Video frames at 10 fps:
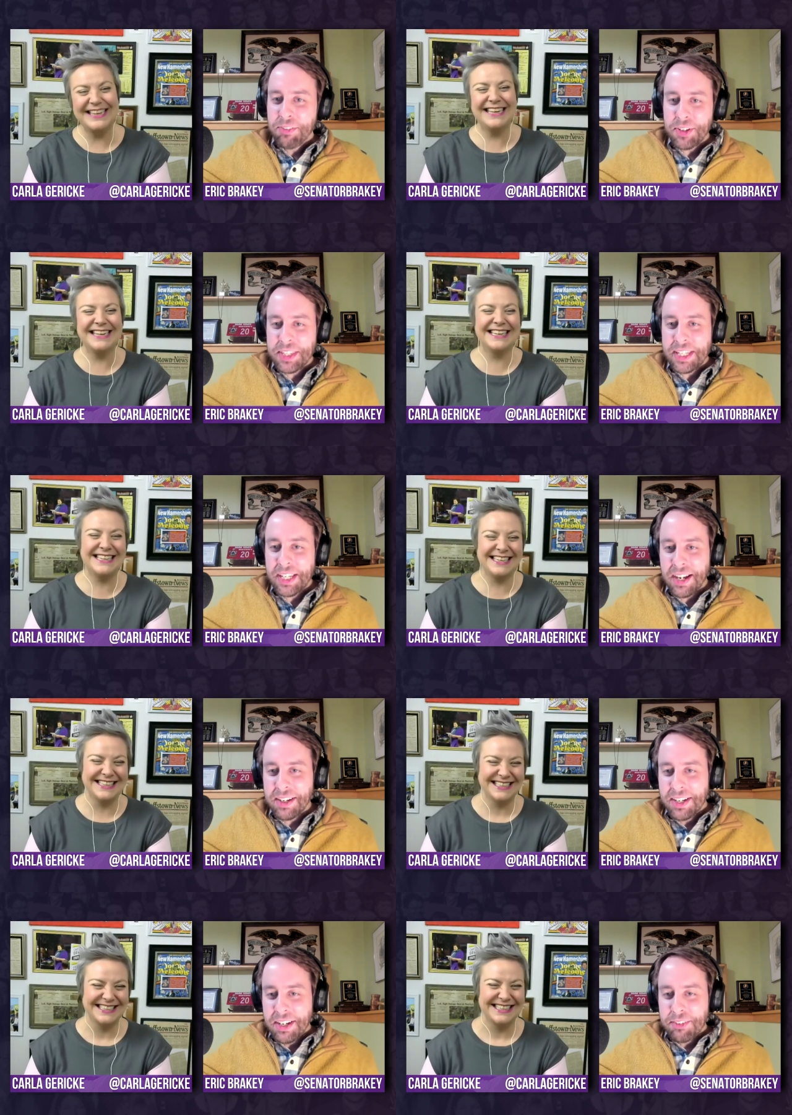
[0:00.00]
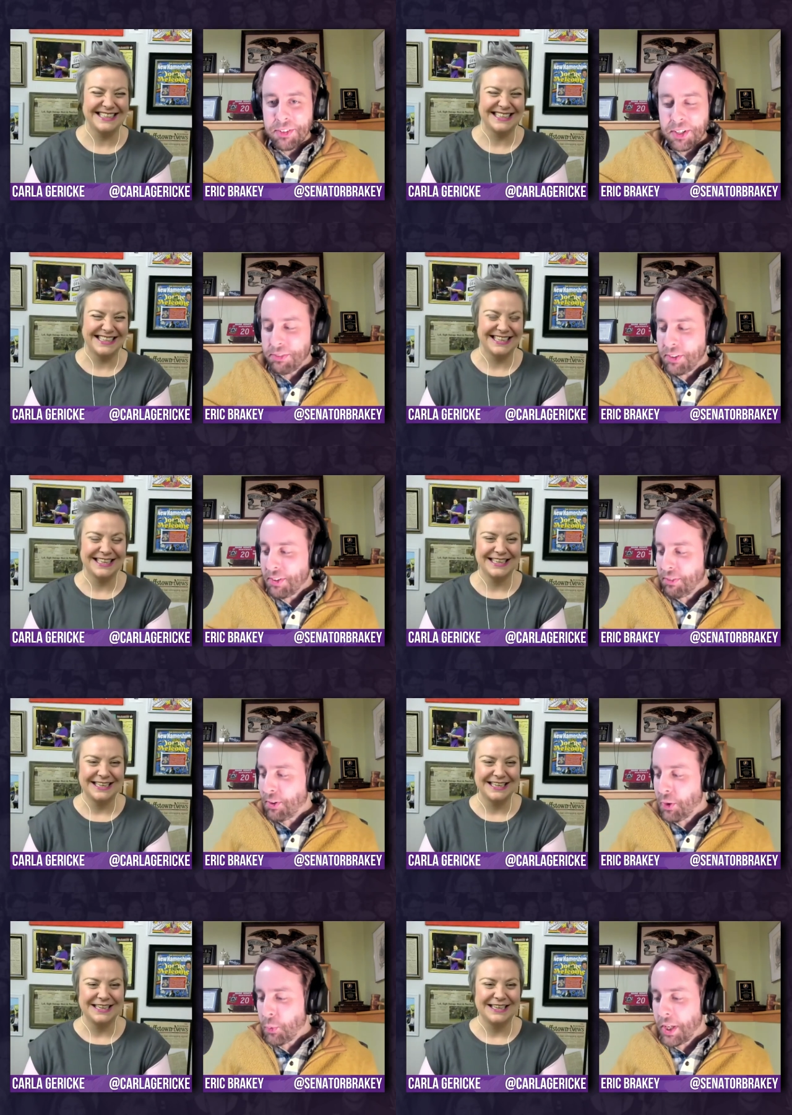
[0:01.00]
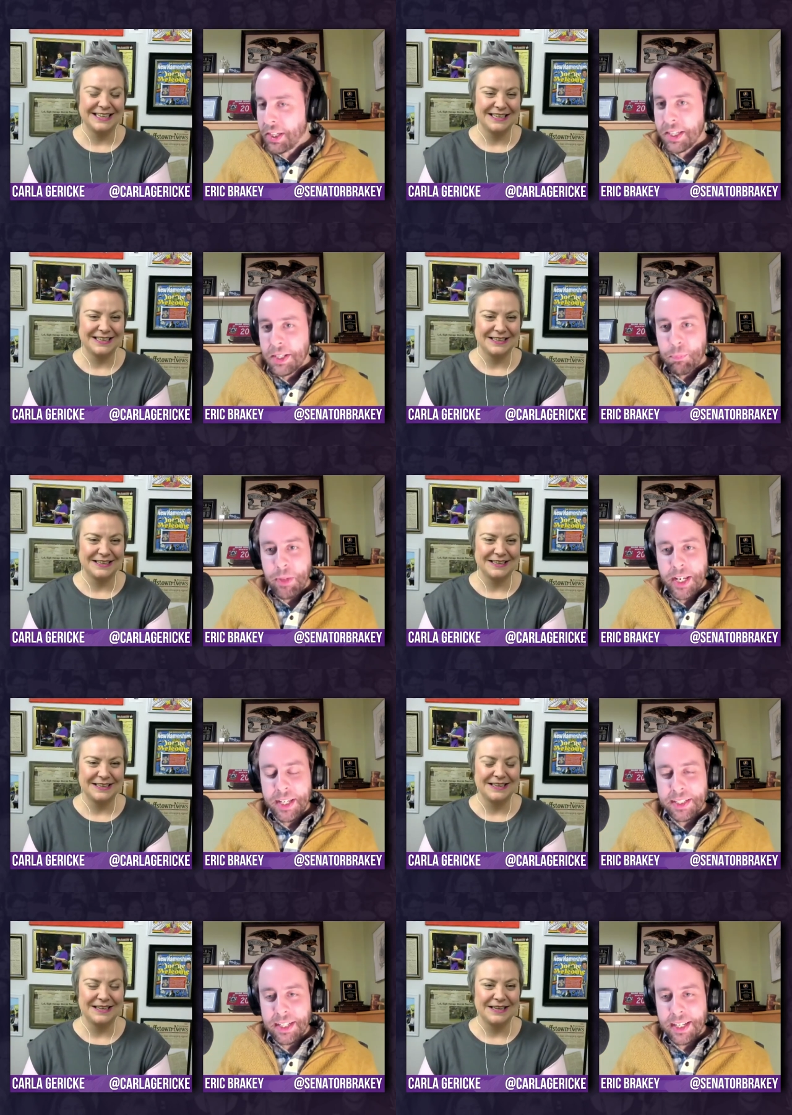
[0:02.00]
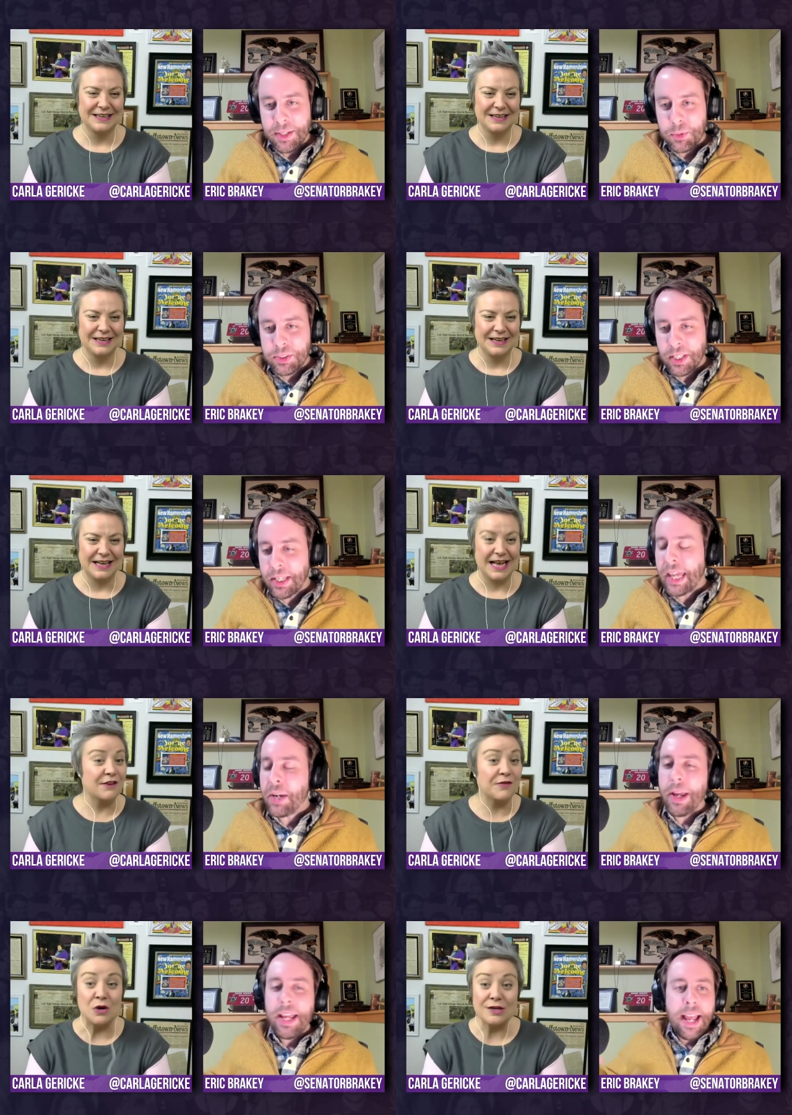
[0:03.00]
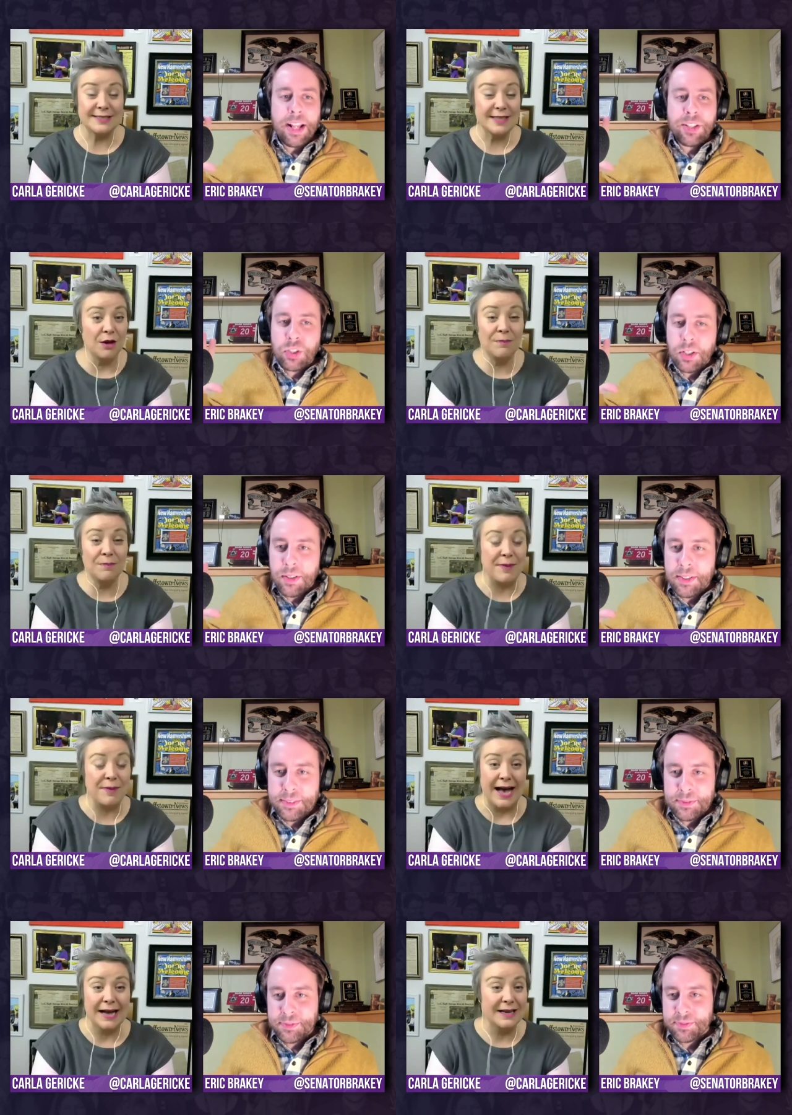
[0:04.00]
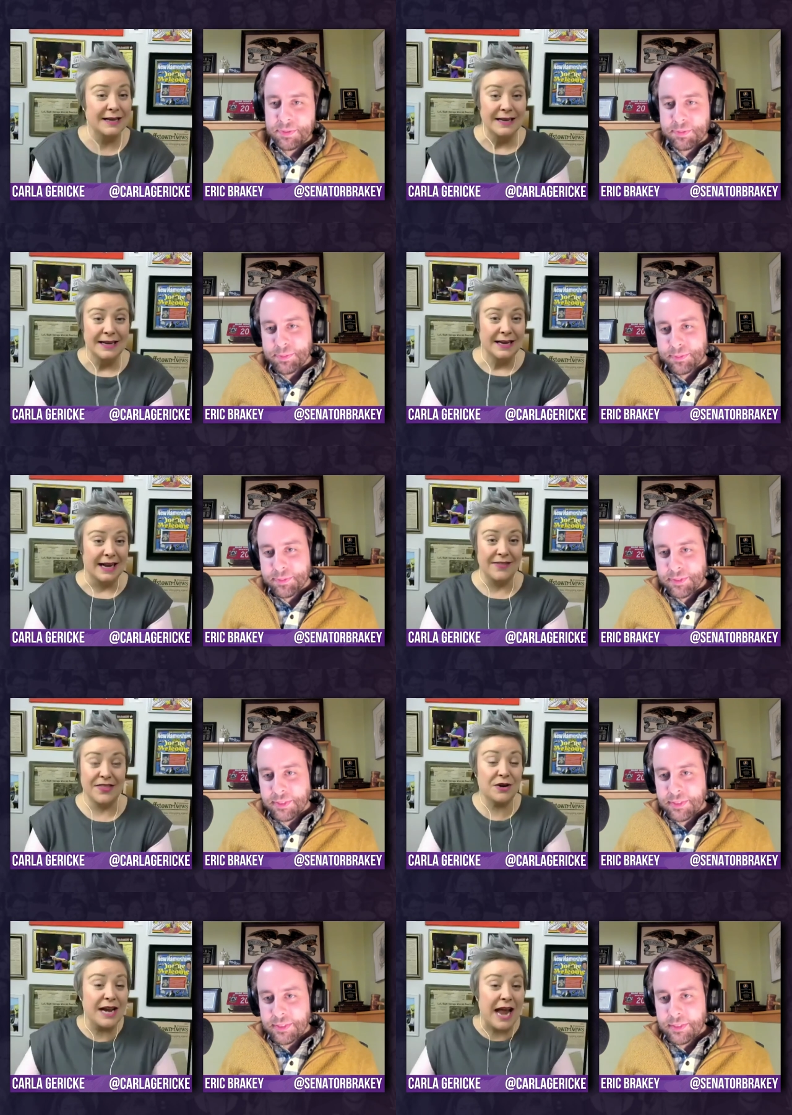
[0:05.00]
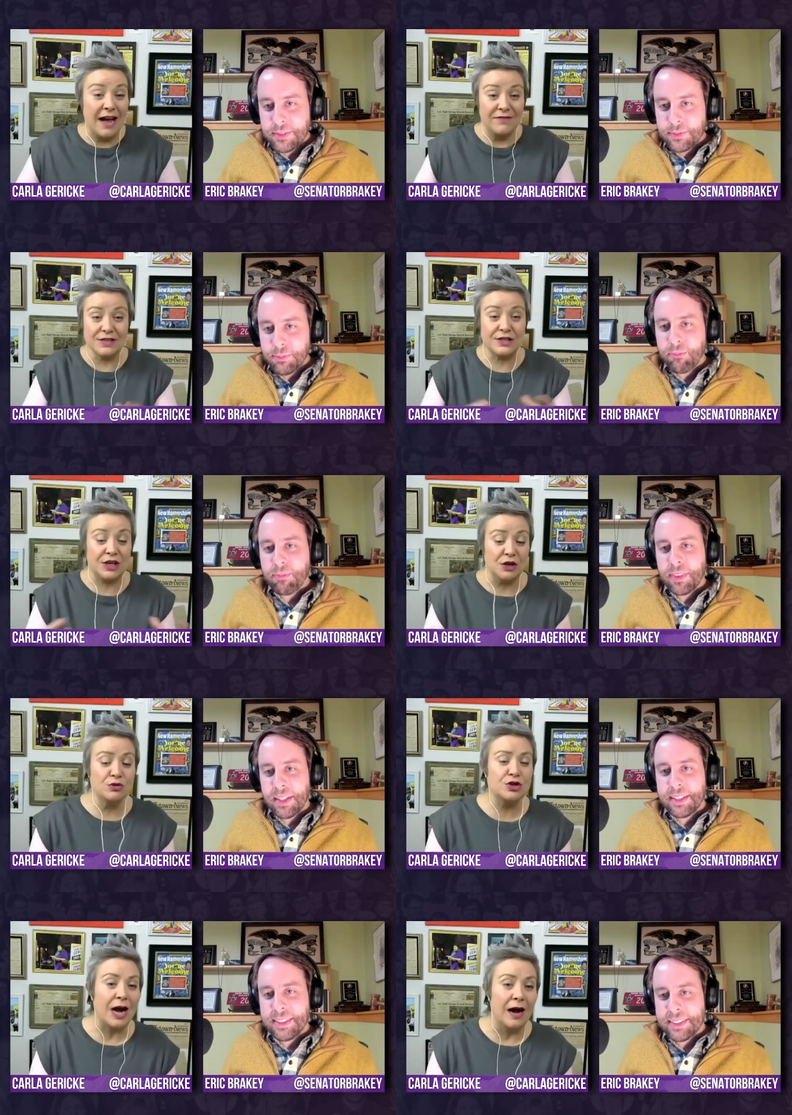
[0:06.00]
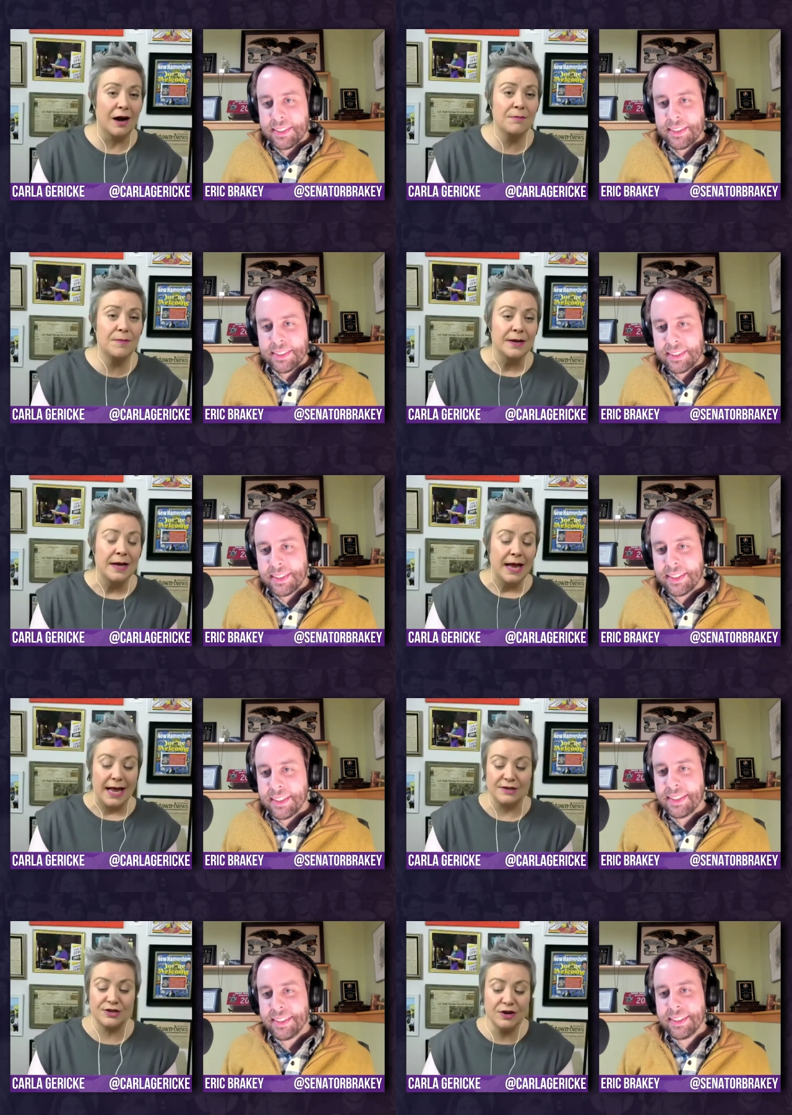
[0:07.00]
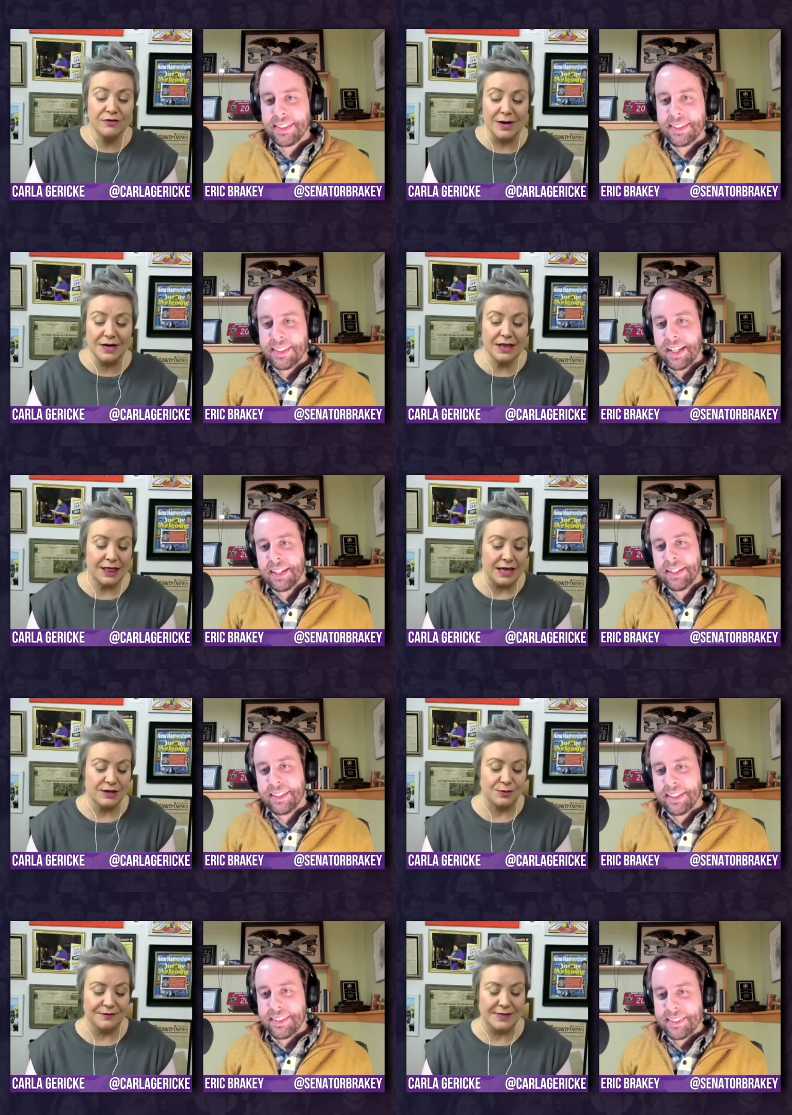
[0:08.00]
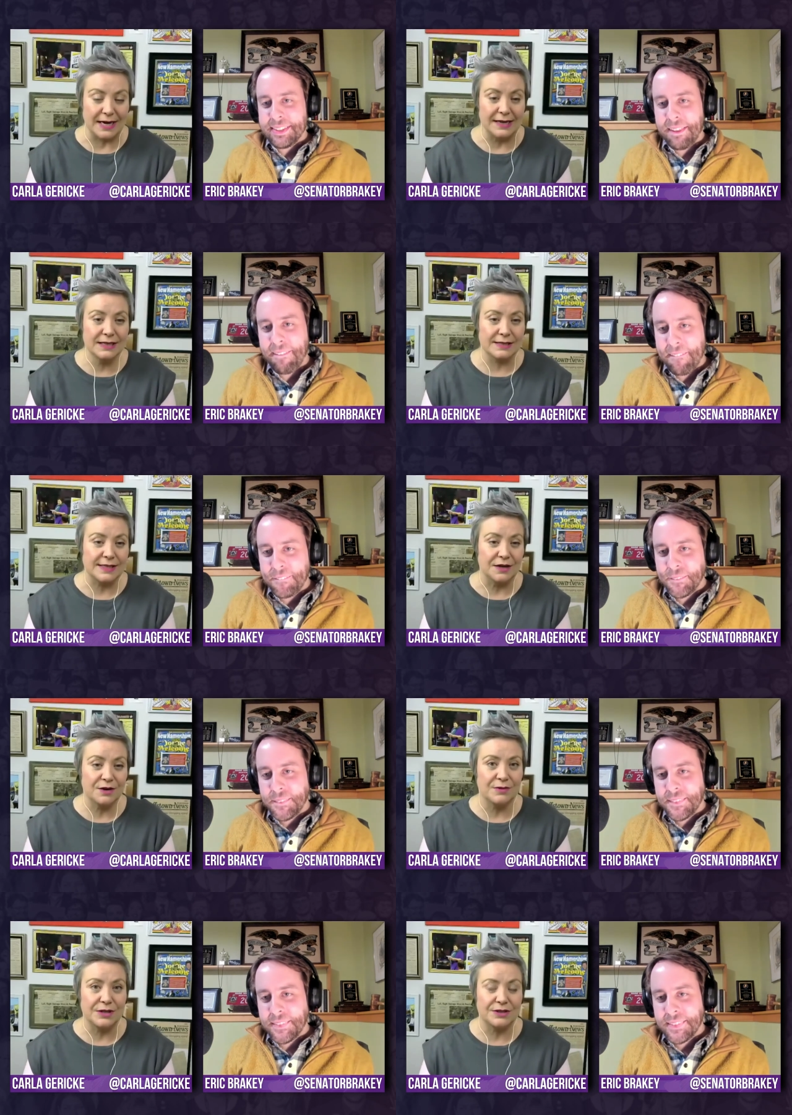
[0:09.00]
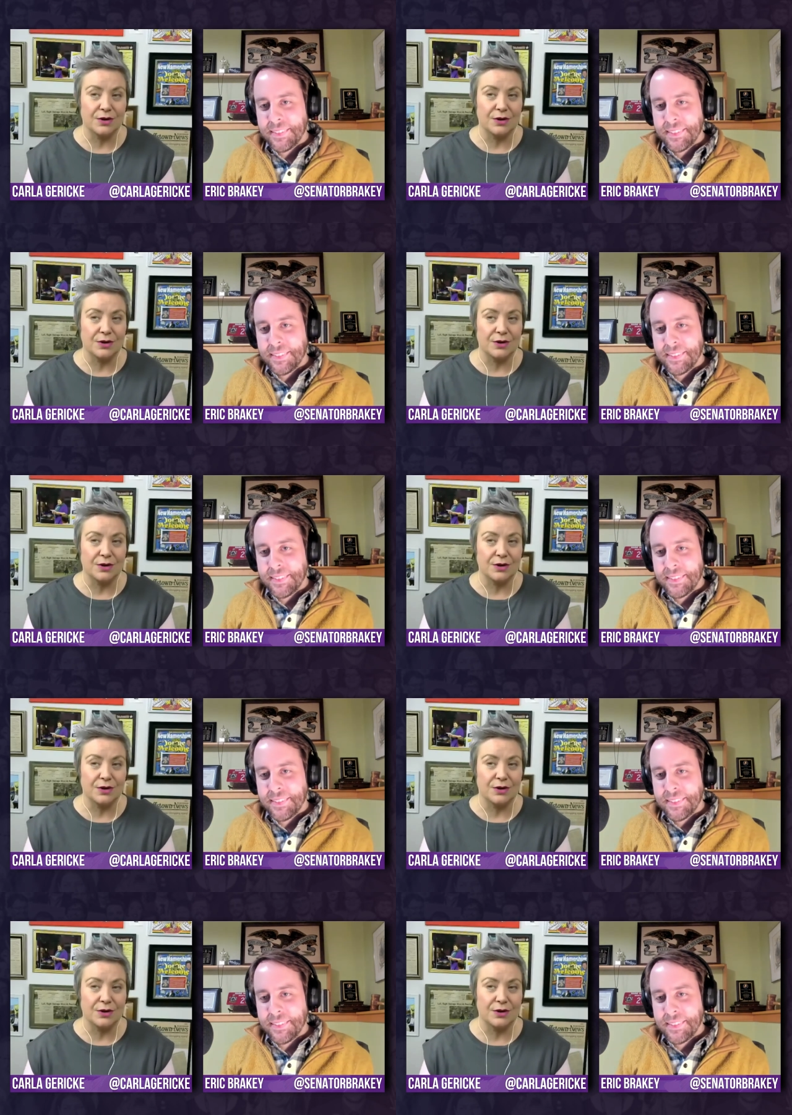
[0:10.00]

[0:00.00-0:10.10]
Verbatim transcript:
Speaker 1: for the uh for for for the week and uh, it was anyway. And of course,
Speaker 2: they'll be back and they're going to have this huge hub and sort of one yeah. of the things we've done this year which